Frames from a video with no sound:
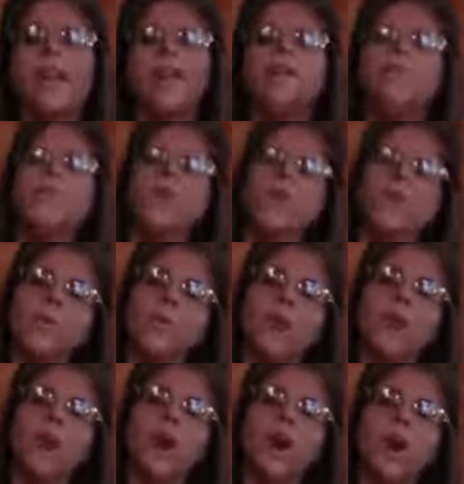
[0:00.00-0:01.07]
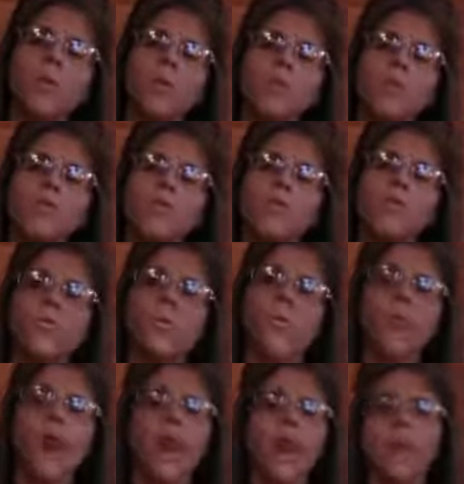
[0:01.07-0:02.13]
is going to accomplish
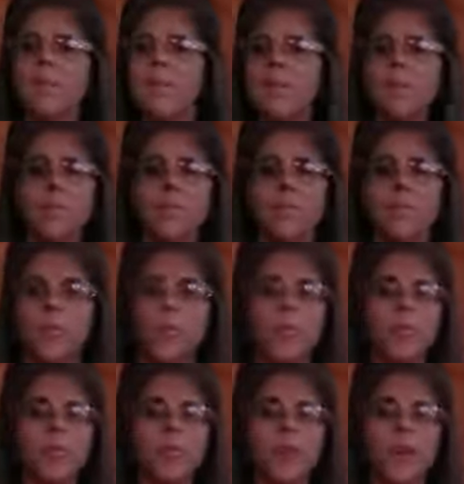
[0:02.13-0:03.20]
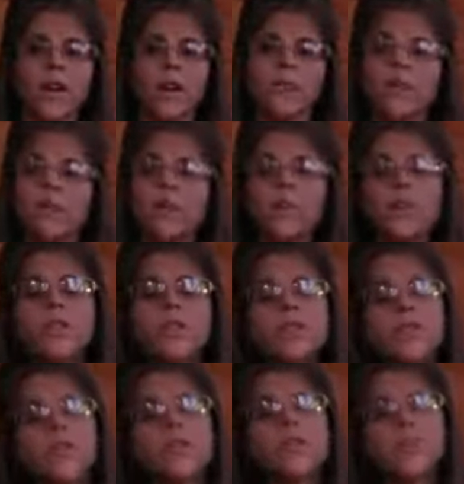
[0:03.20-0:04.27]
for any member of the body of Christ what only
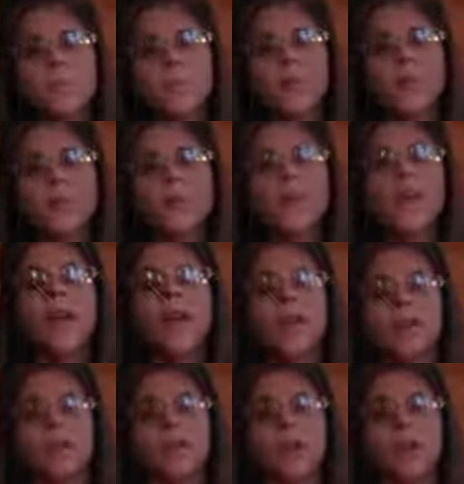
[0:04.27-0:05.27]
Jesus' blood has